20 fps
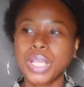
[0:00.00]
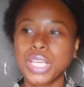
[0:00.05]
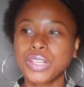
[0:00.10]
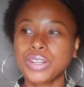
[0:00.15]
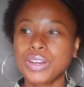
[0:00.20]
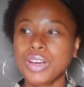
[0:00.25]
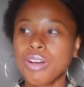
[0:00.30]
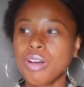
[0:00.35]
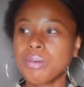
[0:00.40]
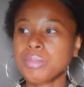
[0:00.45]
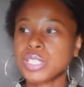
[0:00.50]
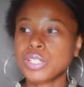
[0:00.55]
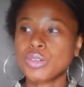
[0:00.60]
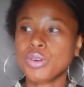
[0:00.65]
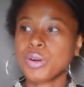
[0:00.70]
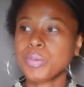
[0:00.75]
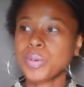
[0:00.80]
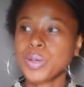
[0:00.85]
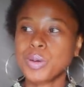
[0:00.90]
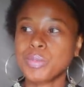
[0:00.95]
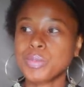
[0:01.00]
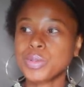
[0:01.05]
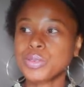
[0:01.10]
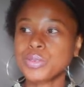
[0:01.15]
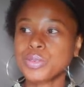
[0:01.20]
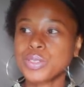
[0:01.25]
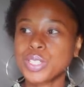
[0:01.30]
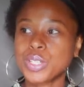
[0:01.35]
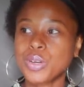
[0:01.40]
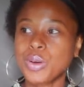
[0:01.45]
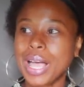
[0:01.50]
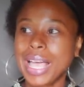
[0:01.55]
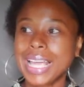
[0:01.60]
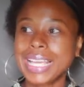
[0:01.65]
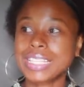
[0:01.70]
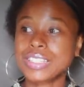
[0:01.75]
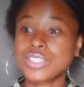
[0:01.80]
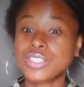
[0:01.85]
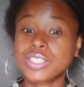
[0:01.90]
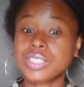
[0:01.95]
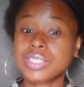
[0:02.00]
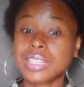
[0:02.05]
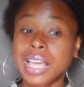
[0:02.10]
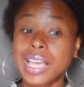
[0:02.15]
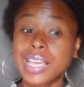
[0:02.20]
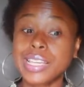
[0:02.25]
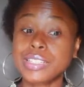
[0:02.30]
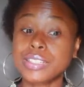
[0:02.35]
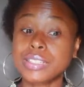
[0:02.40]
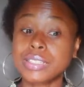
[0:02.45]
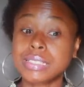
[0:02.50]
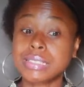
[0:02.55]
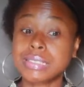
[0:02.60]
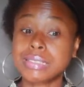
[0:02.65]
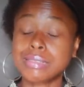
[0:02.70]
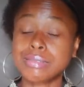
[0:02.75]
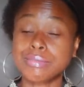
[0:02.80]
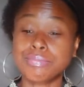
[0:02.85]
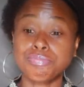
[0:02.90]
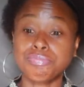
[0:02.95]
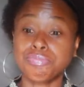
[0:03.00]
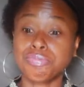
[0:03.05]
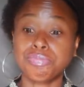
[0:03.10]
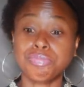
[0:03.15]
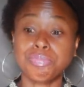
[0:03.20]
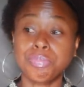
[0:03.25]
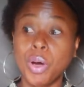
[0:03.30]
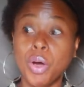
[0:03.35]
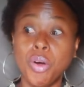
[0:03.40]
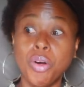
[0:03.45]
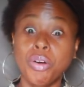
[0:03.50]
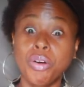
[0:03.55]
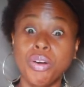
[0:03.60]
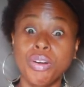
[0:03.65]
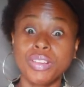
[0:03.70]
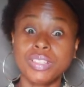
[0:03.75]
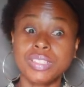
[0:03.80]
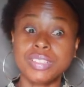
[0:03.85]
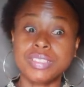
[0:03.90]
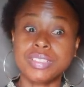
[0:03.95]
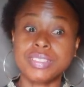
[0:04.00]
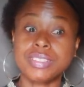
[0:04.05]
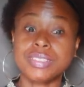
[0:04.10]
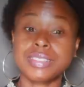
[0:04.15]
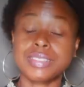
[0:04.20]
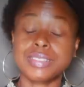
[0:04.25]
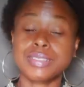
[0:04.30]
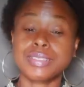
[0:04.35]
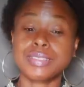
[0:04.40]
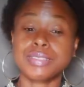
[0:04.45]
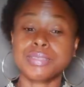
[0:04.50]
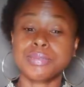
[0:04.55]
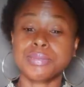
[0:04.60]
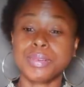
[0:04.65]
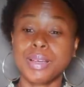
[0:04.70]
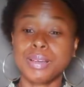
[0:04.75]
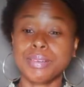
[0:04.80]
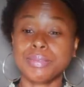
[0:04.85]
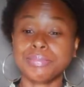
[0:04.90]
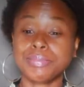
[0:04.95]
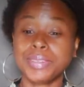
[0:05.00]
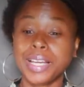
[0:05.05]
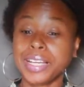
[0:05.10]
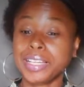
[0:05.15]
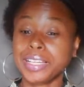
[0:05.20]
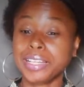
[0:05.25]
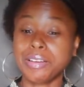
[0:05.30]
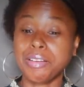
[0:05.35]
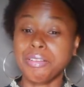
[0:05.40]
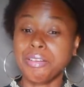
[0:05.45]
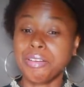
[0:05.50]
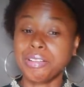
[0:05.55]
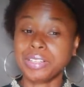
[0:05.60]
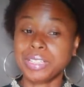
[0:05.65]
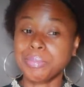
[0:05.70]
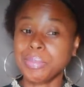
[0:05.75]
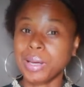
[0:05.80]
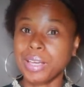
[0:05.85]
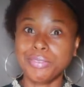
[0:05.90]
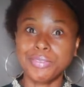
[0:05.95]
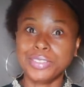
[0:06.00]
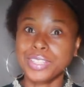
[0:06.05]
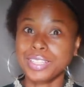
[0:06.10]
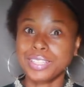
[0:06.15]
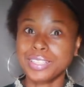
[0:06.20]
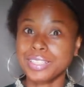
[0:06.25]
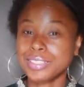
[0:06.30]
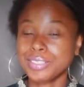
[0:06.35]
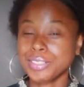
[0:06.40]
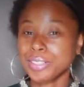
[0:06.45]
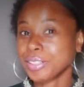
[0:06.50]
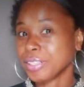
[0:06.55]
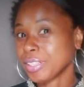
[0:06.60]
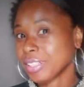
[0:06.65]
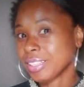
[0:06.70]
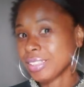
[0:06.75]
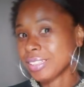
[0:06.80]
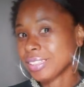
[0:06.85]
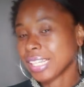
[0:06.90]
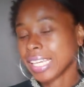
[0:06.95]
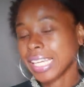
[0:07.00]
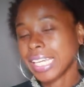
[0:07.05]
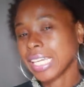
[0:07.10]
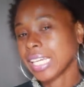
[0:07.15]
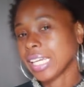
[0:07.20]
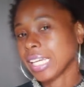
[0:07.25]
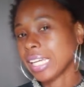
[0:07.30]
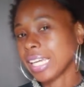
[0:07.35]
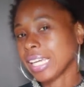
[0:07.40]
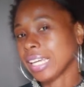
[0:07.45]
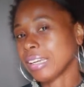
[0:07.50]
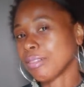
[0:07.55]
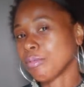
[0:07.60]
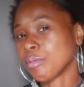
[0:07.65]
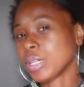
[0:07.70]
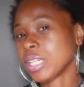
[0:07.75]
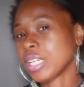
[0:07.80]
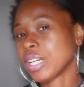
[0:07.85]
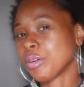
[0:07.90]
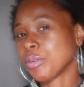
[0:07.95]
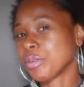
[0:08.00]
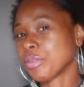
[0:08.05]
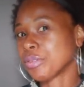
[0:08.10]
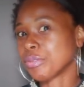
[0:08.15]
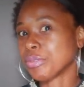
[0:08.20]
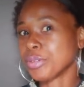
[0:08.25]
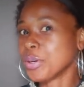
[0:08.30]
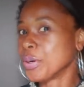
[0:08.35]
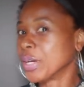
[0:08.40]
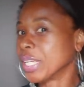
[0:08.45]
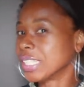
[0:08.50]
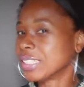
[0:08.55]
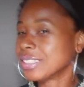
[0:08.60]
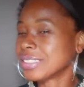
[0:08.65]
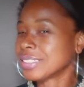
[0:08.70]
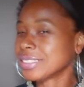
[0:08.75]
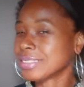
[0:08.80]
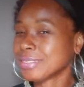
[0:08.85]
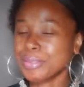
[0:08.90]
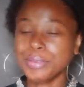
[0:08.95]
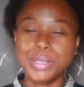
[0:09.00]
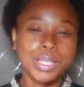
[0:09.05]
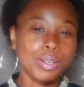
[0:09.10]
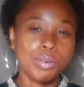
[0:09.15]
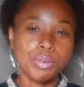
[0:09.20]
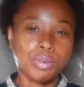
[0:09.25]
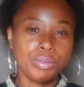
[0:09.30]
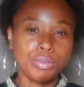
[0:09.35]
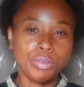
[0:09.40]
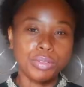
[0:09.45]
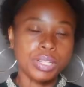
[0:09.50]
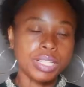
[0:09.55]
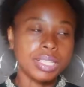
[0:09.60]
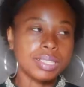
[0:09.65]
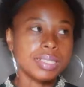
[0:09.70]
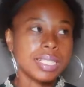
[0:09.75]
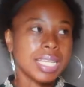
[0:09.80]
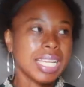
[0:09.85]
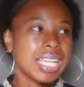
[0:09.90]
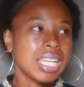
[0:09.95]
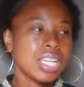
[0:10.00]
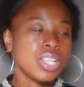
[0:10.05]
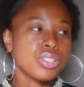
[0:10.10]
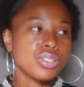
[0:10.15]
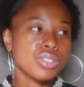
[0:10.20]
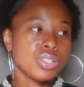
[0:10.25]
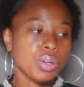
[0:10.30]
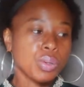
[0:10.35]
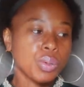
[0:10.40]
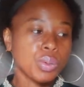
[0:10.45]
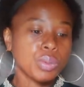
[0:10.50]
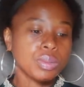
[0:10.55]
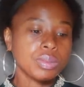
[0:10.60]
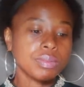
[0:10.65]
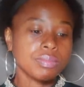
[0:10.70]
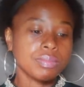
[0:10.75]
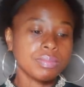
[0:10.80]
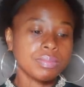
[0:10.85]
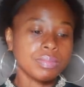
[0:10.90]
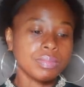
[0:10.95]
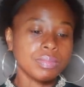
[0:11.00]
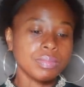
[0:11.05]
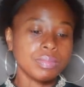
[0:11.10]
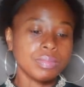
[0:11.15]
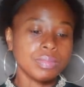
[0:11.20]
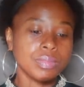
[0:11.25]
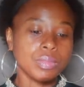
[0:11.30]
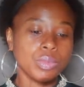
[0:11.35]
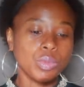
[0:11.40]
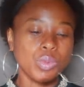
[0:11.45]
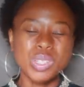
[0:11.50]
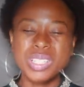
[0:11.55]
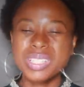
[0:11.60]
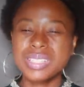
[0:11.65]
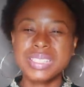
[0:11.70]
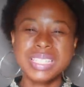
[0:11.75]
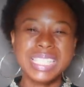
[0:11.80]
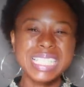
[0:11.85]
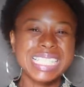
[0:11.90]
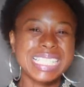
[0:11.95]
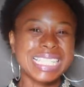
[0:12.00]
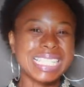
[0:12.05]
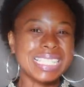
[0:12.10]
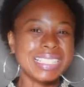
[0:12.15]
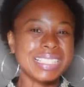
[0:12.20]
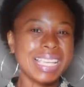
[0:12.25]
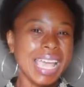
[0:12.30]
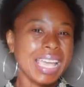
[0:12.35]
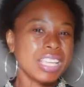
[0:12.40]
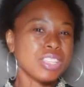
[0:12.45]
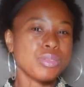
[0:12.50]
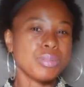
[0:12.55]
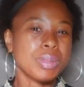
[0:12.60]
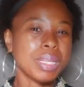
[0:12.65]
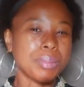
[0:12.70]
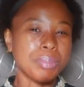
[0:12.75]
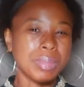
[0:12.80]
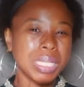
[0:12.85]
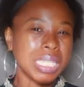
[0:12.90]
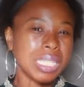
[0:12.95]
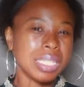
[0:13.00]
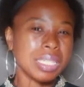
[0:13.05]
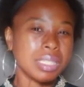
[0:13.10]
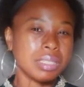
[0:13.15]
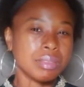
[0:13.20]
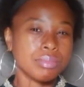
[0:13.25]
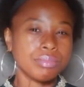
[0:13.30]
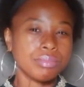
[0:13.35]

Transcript: You know, I'm a Scorpio moon, so I just pause. I get all in my feelings, honey. And we go through it. We go through it. So what does this detachment mean?